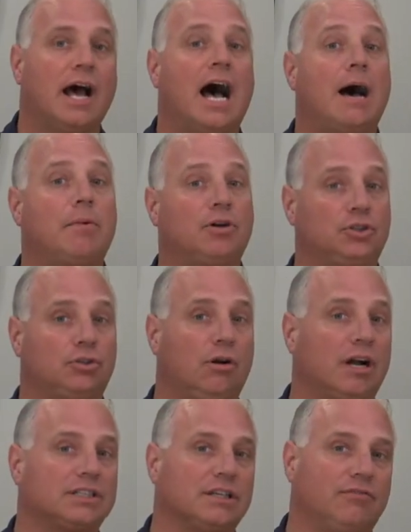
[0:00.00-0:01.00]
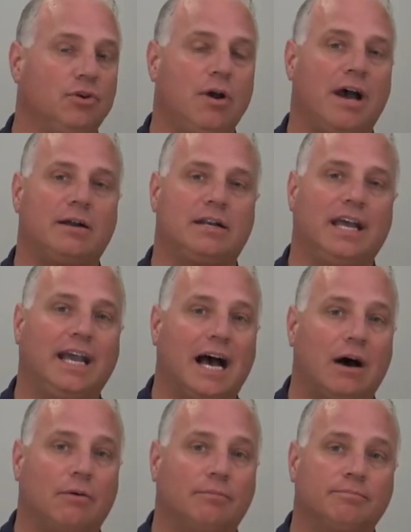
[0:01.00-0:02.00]
How about trucks? If you got dig
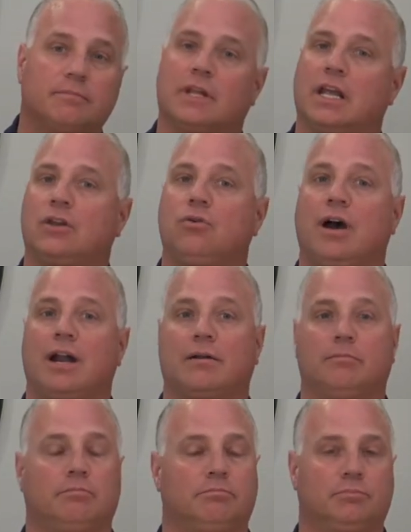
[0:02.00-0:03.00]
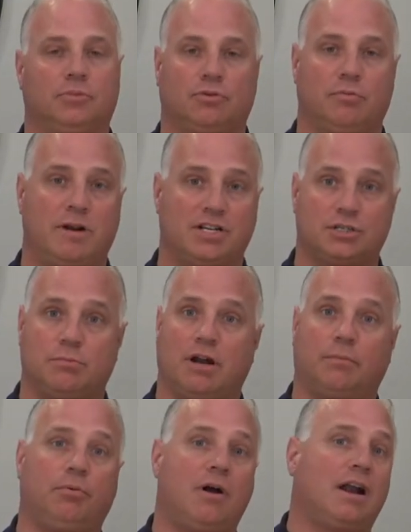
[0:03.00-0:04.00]
out and you got a tremendous amount
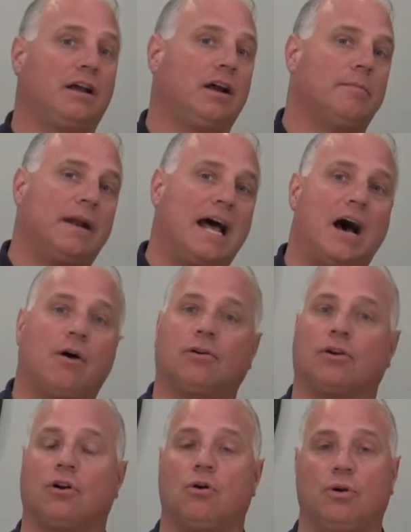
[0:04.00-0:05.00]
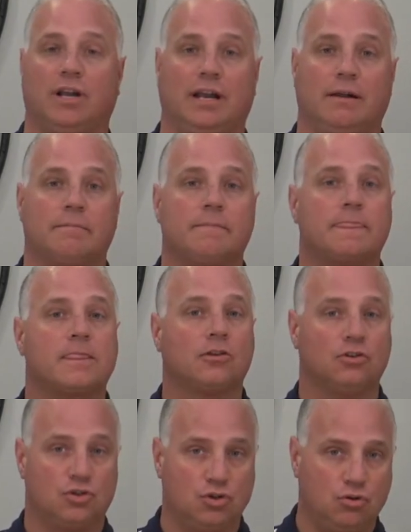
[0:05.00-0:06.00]
of product coming out or going in,
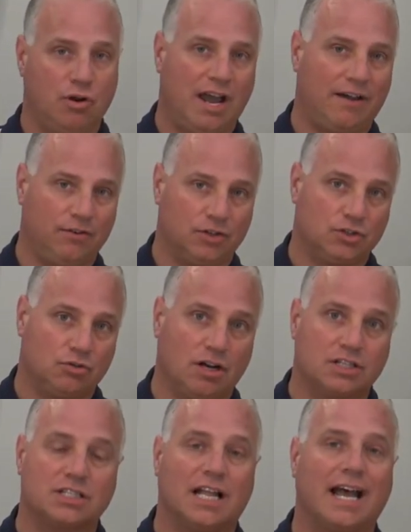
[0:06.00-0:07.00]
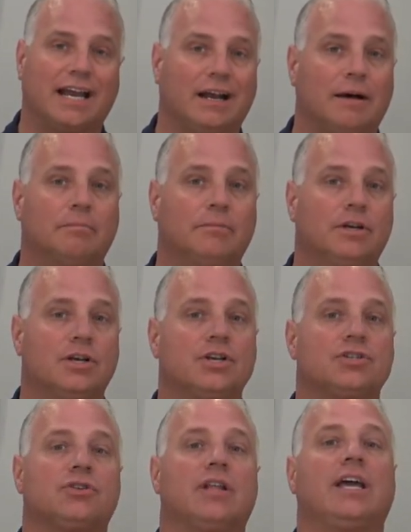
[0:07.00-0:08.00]
do you have your trucks lined up
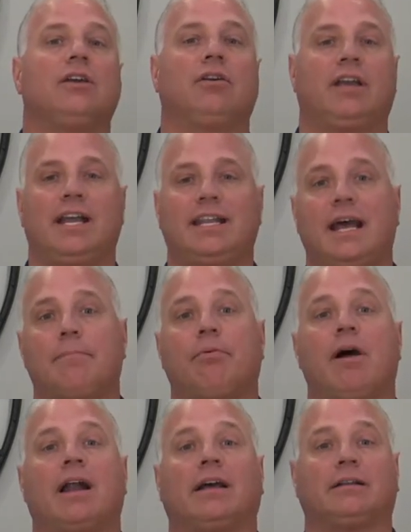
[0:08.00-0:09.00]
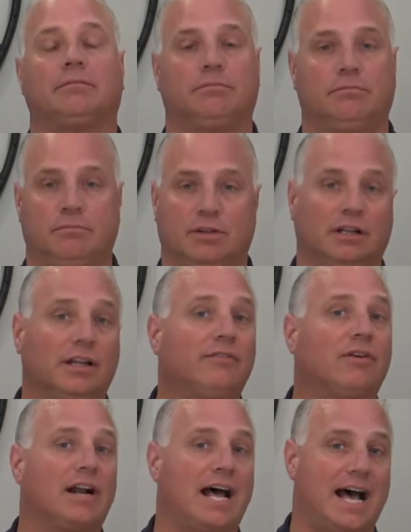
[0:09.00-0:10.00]
so that you're getting that product
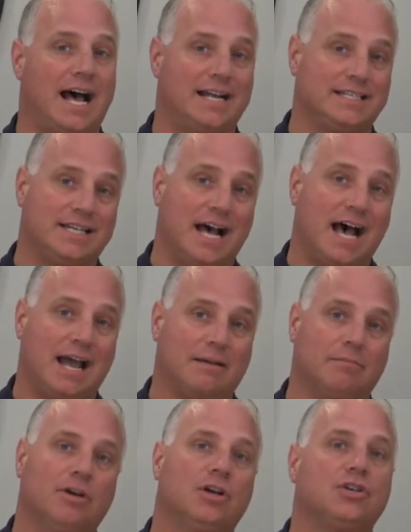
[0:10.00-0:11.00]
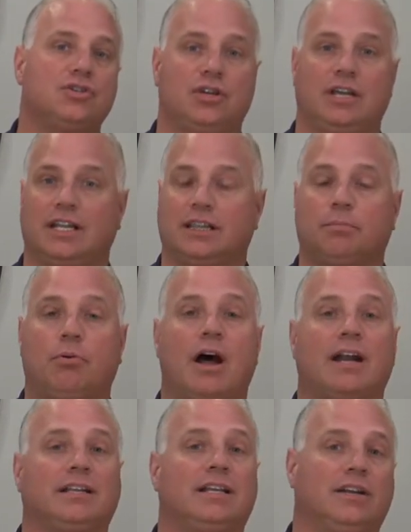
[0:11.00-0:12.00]
delivered on time so you can get the
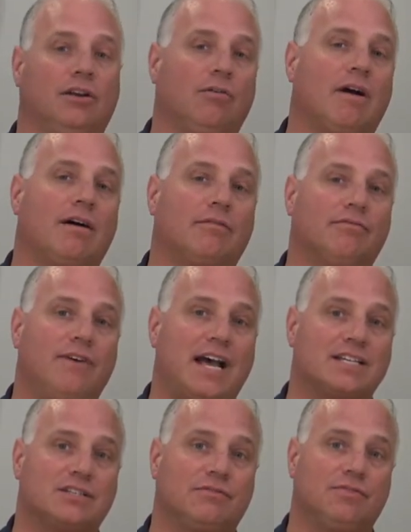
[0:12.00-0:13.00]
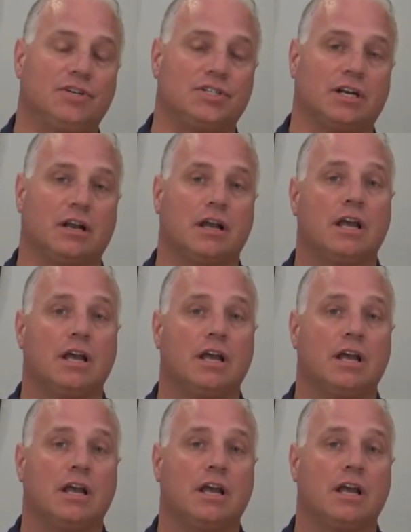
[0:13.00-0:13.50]
product in the ground fast and efficient?